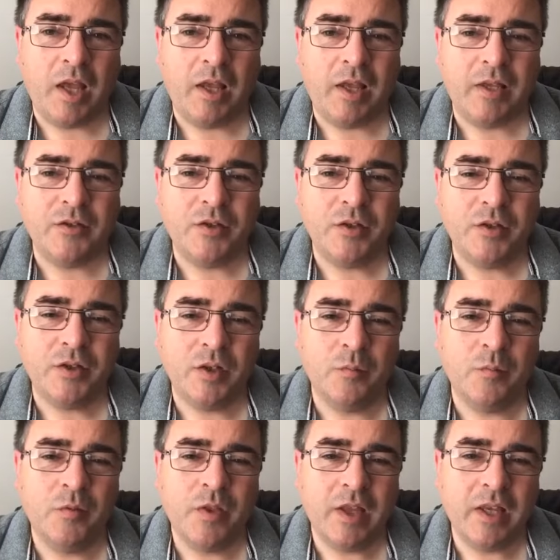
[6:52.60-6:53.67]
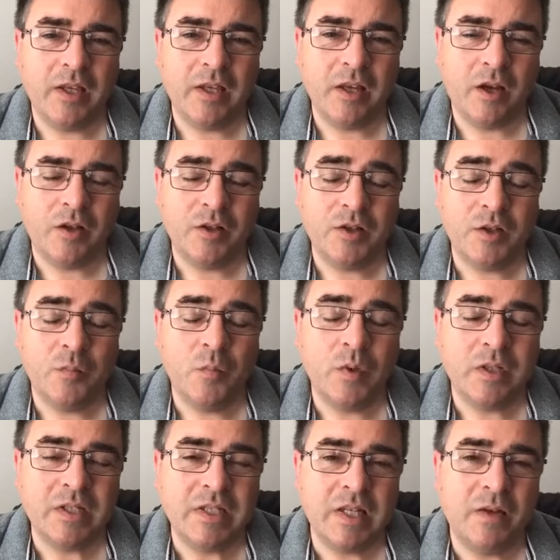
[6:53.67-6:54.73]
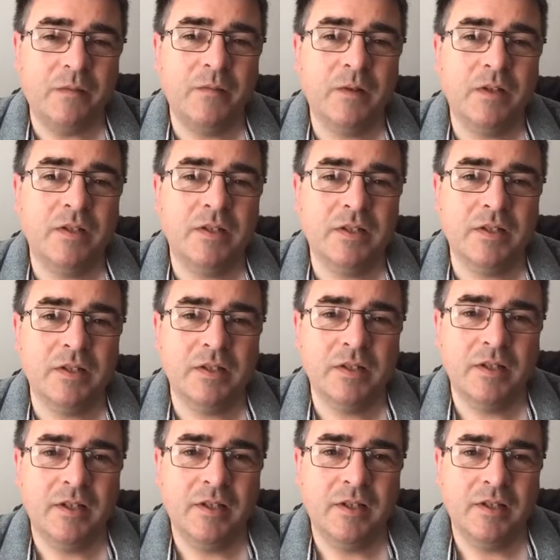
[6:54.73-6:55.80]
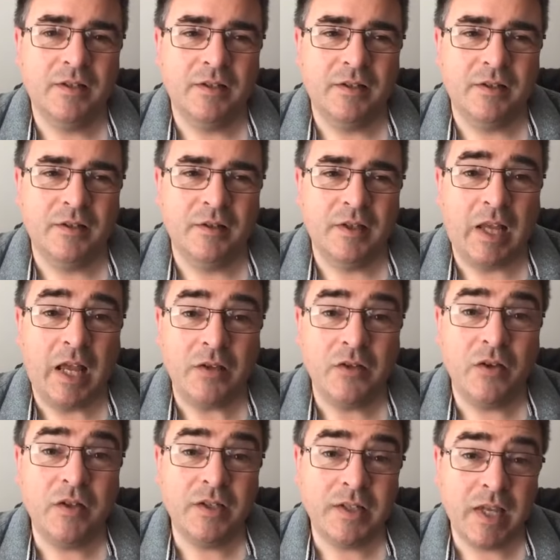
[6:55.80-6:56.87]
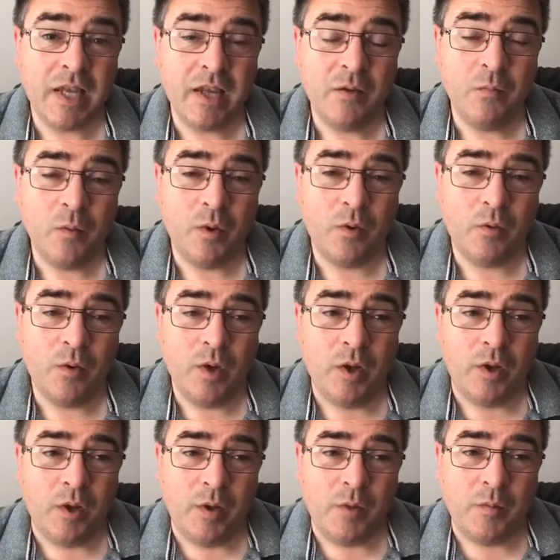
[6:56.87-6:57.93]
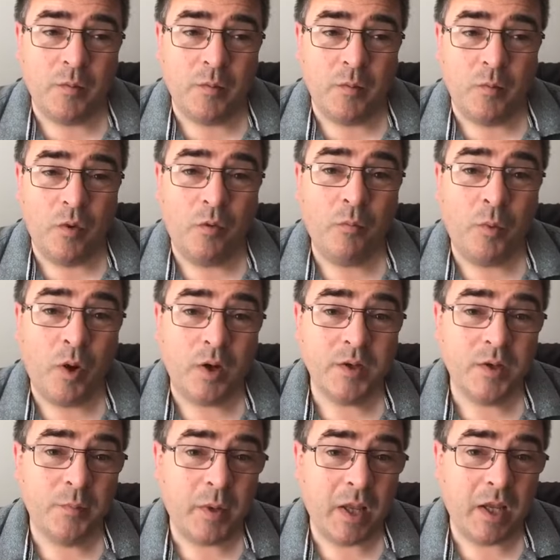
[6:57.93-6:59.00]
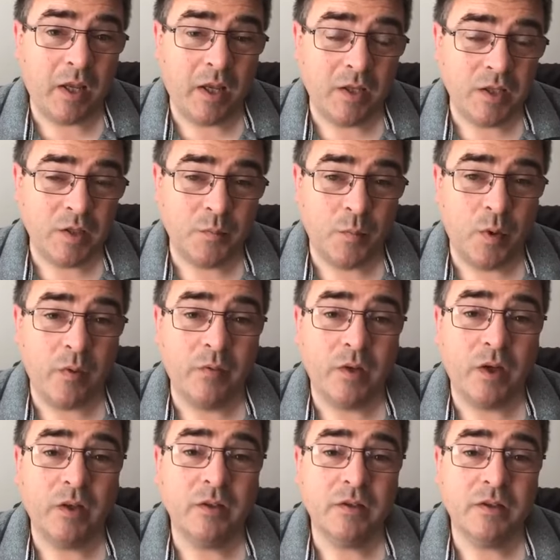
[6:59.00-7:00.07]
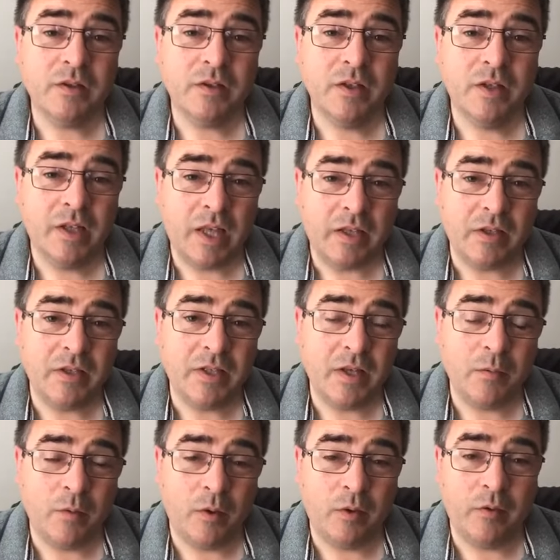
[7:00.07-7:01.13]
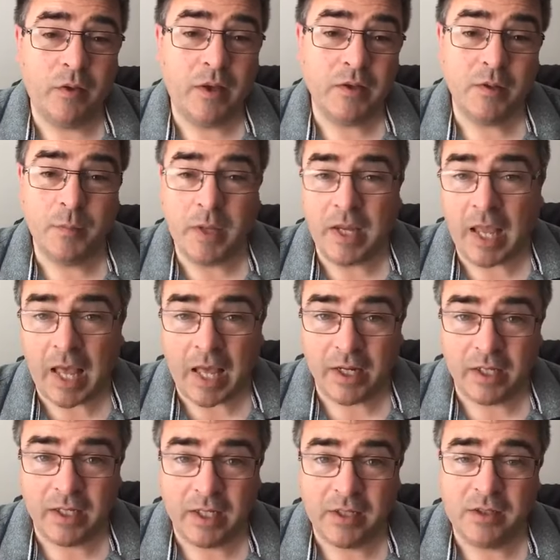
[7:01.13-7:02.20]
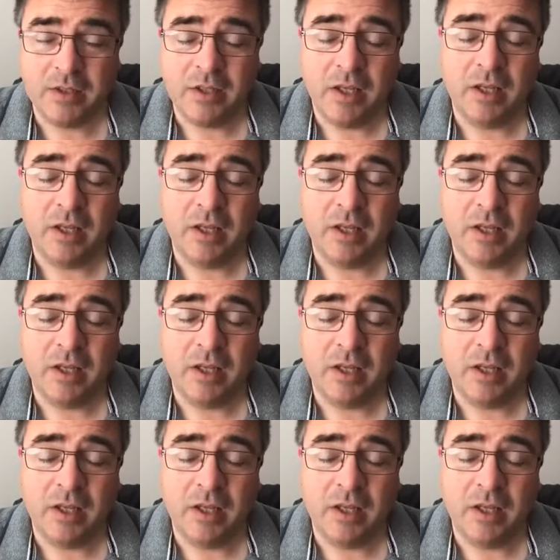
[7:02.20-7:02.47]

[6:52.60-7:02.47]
into something, someone different? Can you see where rough parts are being smoothed out? Can you see where other things are being added in?